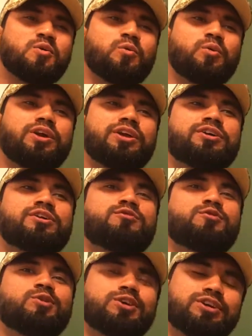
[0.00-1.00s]
where
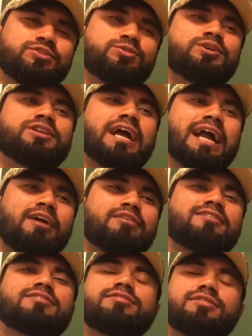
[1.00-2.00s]
400
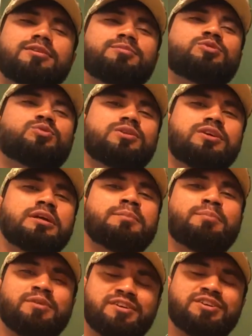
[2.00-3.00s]
accounting firms were
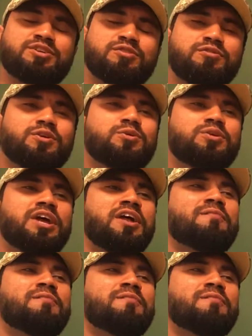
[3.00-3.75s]
peer reviewed,